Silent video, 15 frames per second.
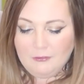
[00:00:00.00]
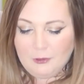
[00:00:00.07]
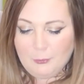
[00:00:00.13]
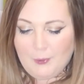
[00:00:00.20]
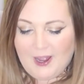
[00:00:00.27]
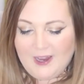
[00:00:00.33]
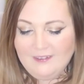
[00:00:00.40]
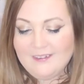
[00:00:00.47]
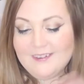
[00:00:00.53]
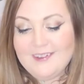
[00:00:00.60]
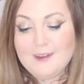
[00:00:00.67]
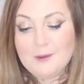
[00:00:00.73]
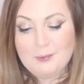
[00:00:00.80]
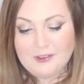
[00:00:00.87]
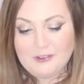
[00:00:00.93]
rewind
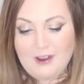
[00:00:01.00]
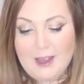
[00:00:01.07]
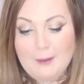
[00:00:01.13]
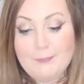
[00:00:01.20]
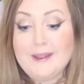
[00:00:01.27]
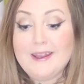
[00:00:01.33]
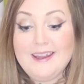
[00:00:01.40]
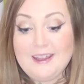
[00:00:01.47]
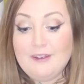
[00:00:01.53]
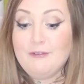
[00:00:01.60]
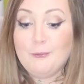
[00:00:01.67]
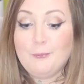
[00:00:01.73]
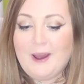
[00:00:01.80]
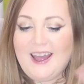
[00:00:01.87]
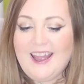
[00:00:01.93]
subscriber
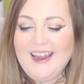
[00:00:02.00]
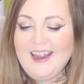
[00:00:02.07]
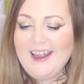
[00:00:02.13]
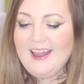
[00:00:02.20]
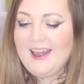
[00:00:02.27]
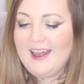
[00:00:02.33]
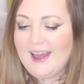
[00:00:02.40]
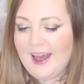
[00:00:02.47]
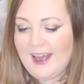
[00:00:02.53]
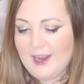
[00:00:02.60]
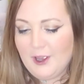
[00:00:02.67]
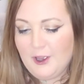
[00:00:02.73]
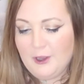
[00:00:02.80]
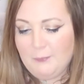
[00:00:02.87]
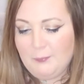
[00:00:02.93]
giveaway.
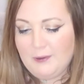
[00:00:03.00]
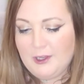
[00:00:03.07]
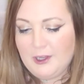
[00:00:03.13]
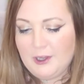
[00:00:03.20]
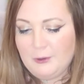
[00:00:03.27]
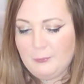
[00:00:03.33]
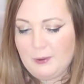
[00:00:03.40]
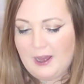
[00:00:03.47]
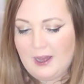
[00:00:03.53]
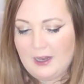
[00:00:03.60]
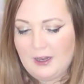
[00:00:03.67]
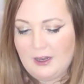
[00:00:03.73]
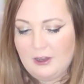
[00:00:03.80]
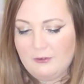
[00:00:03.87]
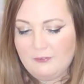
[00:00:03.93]
I hope you
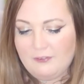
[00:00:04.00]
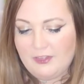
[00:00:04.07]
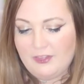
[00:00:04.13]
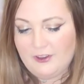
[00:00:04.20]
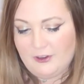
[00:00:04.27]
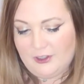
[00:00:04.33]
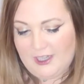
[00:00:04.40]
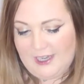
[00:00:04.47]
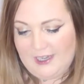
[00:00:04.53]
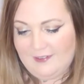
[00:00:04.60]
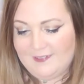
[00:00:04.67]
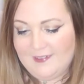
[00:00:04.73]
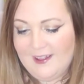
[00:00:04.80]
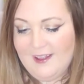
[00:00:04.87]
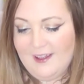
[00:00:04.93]
love the
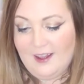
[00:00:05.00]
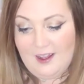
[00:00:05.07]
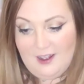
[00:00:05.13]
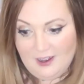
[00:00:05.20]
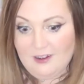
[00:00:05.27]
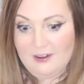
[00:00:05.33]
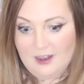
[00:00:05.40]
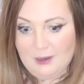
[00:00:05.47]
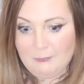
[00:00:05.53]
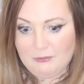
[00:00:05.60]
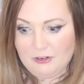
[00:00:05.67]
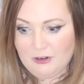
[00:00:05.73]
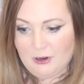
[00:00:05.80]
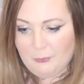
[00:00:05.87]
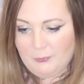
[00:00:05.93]
goodies
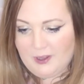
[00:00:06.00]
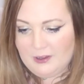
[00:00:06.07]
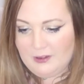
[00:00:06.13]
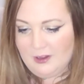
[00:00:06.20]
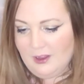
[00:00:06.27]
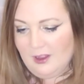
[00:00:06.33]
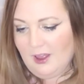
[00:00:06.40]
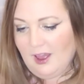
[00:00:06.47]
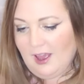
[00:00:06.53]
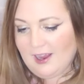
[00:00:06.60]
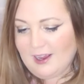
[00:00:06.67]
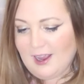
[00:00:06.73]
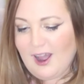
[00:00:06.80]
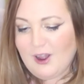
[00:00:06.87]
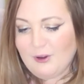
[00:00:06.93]
I'm sure I will.
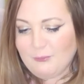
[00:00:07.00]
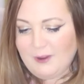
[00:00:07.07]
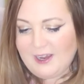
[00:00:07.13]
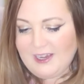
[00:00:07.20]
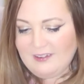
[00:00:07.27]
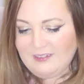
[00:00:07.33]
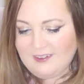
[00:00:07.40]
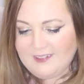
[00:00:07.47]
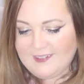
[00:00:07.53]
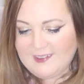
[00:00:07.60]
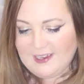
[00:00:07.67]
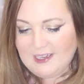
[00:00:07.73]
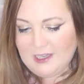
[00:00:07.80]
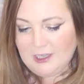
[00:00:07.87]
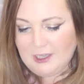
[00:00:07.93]
And can't wait to
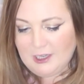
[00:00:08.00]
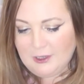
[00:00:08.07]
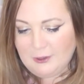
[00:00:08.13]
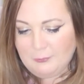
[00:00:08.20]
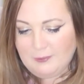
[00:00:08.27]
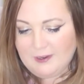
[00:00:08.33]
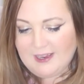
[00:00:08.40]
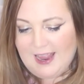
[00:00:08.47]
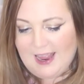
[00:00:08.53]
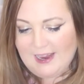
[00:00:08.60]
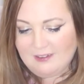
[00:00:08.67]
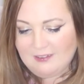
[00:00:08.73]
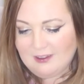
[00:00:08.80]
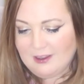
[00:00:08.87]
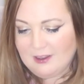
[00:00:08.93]
see you
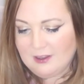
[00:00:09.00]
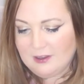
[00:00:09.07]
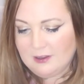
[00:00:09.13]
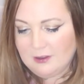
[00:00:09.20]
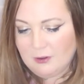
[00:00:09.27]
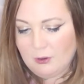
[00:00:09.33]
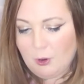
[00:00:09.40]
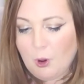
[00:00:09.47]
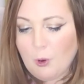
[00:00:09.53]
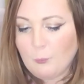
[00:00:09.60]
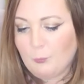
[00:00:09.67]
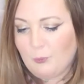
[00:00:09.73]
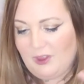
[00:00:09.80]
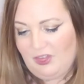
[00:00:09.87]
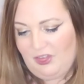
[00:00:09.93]
get
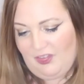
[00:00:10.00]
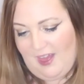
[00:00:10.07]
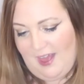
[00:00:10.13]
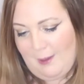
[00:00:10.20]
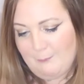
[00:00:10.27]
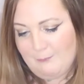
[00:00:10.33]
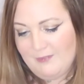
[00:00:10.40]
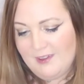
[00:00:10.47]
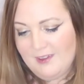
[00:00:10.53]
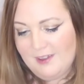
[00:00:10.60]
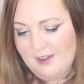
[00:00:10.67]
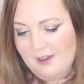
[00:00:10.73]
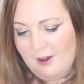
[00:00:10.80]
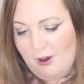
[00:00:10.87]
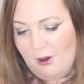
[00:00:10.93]
on with them.
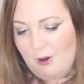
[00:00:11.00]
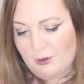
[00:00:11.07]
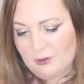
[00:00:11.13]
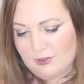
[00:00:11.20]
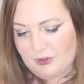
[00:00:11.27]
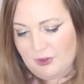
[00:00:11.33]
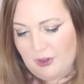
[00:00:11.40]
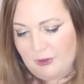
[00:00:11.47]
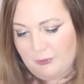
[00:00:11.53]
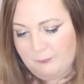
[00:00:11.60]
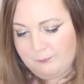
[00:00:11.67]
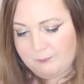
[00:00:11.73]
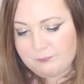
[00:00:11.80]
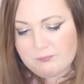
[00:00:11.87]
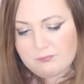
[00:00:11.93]

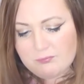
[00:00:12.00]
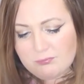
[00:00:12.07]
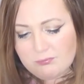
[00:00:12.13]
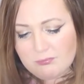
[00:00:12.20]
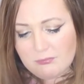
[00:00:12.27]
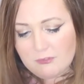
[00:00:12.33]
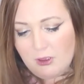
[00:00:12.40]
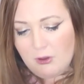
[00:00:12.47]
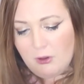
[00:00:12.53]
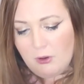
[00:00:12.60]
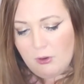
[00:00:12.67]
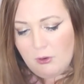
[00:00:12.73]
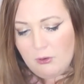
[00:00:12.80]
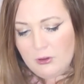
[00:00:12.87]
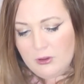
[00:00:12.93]
Also,
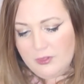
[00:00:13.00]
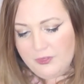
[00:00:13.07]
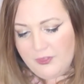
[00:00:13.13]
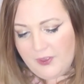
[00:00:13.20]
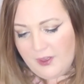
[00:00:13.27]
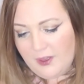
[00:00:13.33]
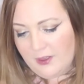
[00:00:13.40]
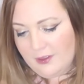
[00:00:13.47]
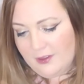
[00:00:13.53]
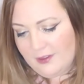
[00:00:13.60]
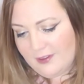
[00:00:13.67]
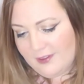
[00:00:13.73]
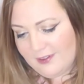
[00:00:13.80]
all the